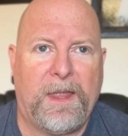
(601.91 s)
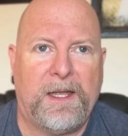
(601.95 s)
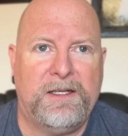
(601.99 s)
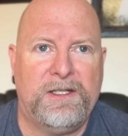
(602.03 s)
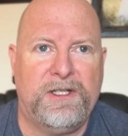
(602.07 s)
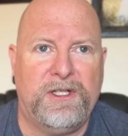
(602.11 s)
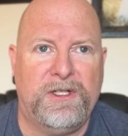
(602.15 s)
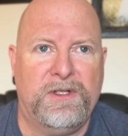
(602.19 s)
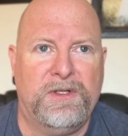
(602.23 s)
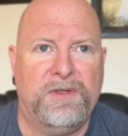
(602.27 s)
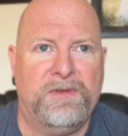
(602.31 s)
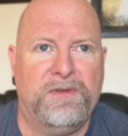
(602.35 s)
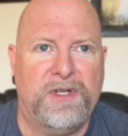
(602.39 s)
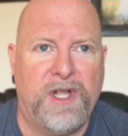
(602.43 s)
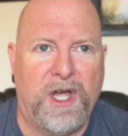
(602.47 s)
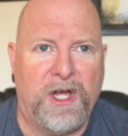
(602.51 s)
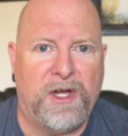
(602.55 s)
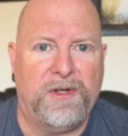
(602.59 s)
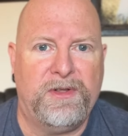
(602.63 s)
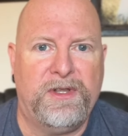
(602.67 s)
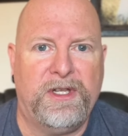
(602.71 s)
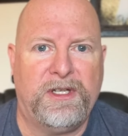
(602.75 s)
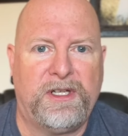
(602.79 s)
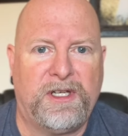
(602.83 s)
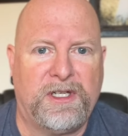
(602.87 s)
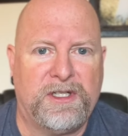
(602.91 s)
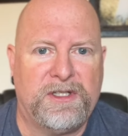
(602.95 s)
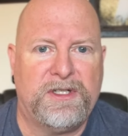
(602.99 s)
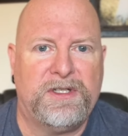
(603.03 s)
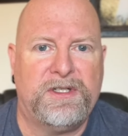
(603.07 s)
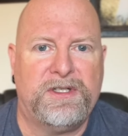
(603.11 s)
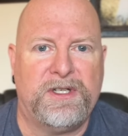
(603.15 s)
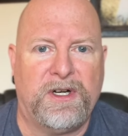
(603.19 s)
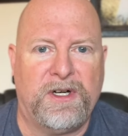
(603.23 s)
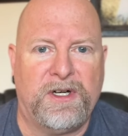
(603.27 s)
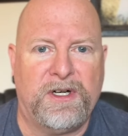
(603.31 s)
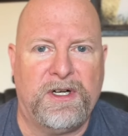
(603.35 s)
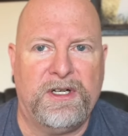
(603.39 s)
You know the
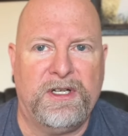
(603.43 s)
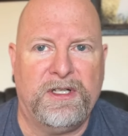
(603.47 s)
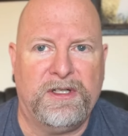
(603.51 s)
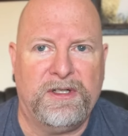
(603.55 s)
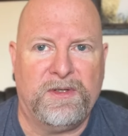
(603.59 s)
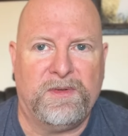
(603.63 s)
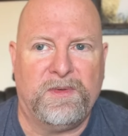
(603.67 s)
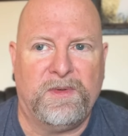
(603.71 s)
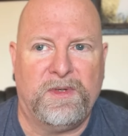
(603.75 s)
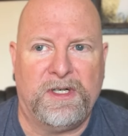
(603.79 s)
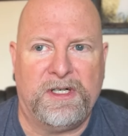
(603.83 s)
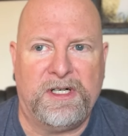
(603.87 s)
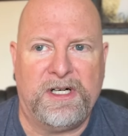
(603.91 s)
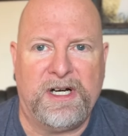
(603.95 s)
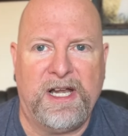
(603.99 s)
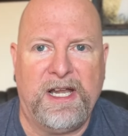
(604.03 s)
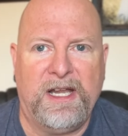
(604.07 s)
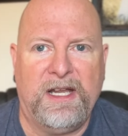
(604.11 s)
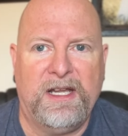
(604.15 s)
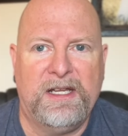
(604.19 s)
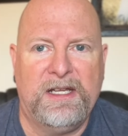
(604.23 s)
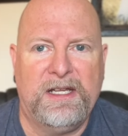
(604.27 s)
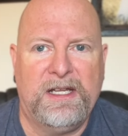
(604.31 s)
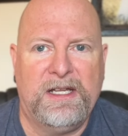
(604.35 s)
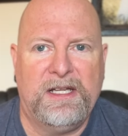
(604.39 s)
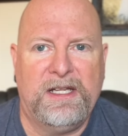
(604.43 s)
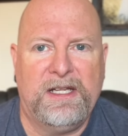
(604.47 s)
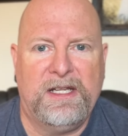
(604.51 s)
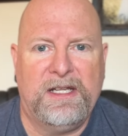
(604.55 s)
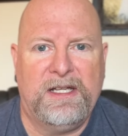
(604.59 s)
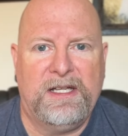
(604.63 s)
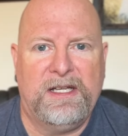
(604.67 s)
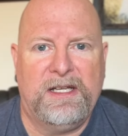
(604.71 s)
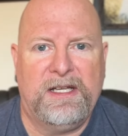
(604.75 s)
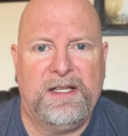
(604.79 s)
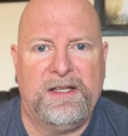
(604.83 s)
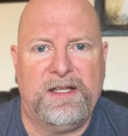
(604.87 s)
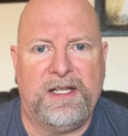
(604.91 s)
concern and the worry
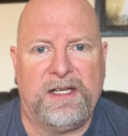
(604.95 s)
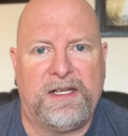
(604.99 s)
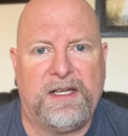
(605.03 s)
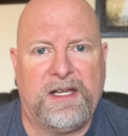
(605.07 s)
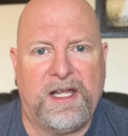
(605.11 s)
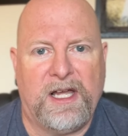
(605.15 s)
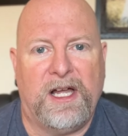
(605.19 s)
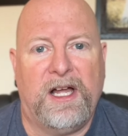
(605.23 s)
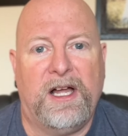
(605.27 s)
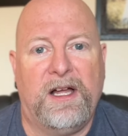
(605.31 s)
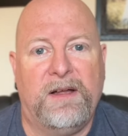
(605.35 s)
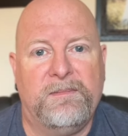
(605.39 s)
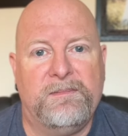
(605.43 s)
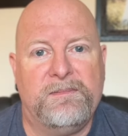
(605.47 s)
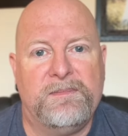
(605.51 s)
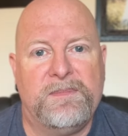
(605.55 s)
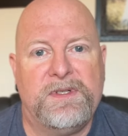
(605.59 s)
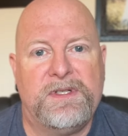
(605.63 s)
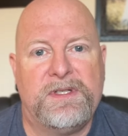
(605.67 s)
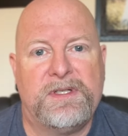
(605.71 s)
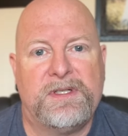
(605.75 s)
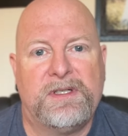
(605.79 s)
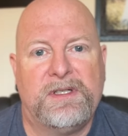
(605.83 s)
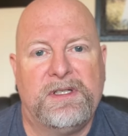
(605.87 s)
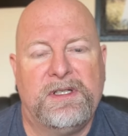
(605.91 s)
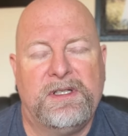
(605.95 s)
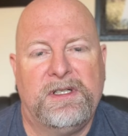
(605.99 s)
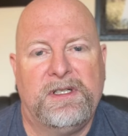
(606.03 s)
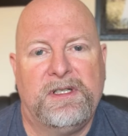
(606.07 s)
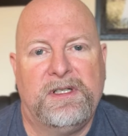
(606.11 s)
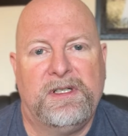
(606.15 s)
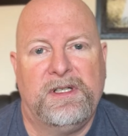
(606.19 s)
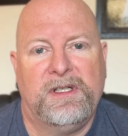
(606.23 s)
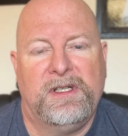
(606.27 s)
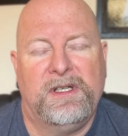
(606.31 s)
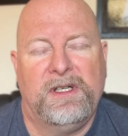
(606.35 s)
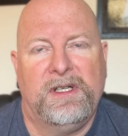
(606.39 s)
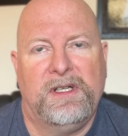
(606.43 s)
that comes
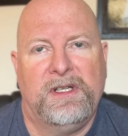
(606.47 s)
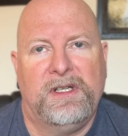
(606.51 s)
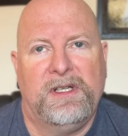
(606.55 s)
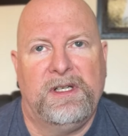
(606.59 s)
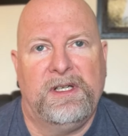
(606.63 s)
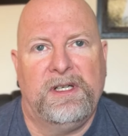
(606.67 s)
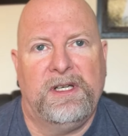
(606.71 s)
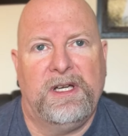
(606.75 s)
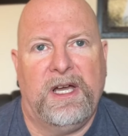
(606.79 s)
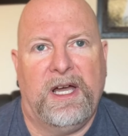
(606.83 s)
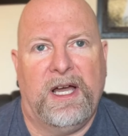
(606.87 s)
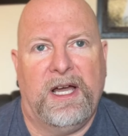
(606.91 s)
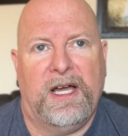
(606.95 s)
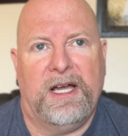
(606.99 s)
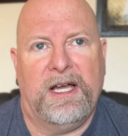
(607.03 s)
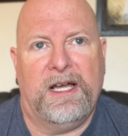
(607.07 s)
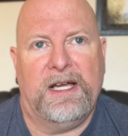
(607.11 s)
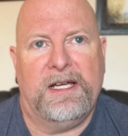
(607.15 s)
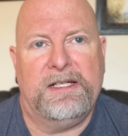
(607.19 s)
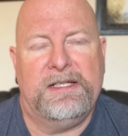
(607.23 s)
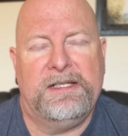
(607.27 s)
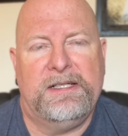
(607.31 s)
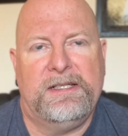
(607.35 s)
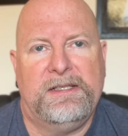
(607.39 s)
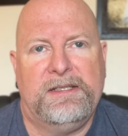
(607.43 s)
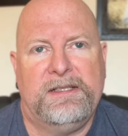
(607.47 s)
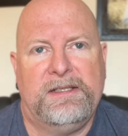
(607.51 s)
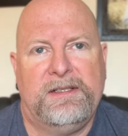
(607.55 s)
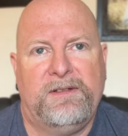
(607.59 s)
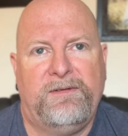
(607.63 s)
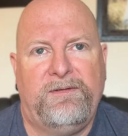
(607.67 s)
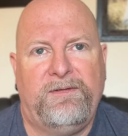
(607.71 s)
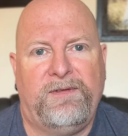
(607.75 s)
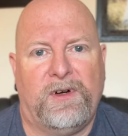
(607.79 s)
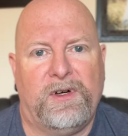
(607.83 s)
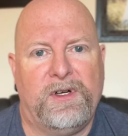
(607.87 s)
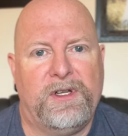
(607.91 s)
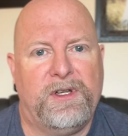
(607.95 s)
uh,
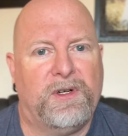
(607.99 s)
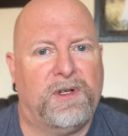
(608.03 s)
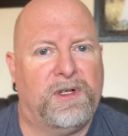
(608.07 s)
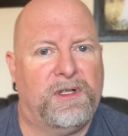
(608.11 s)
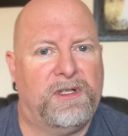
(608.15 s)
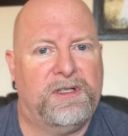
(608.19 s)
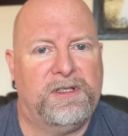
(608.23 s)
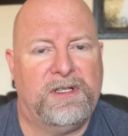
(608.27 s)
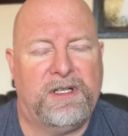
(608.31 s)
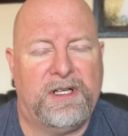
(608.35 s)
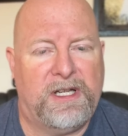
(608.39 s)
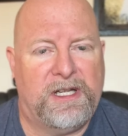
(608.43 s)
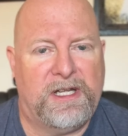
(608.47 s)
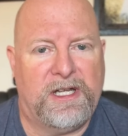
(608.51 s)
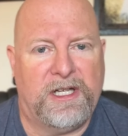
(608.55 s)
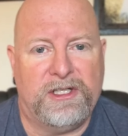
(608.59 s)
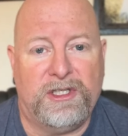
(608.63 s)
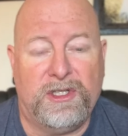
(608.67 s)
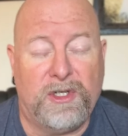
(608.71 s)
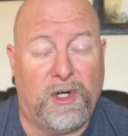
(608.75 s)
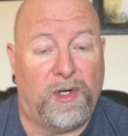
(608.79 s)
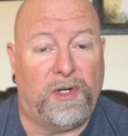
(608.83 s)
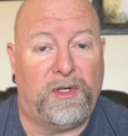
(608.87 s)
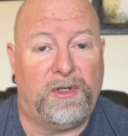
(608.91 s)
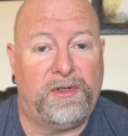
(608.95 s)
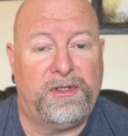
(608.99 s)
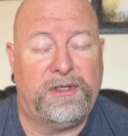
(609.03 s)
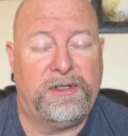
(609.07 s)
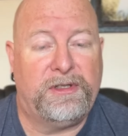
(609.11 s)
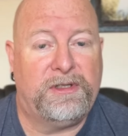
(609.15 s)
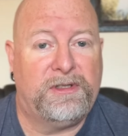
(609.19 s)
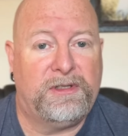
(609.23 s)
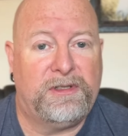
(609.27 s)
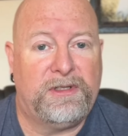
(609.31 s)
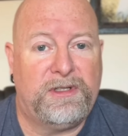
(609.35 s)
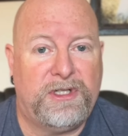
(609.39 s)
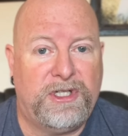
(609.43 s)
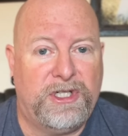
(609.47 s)
for your uh, adult
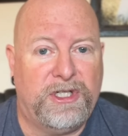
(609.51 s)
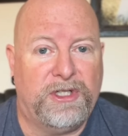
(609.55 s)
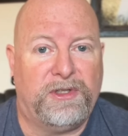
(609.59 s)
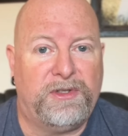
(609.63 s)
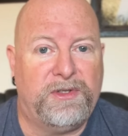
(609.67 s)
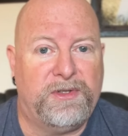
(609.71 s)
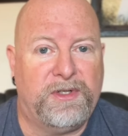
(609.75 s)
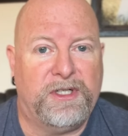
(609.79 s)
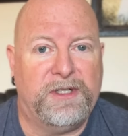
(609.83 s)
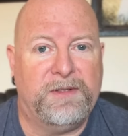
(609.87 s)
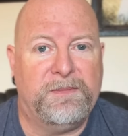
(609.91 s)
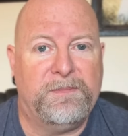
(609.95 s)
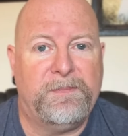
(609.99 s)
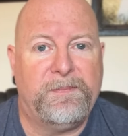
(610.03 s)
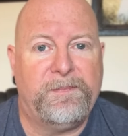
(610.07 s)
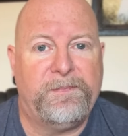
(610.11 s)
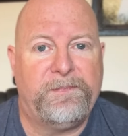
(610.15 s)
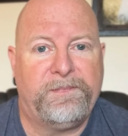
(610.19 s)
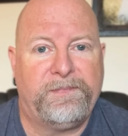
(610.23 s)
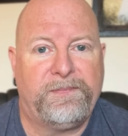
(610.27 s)
children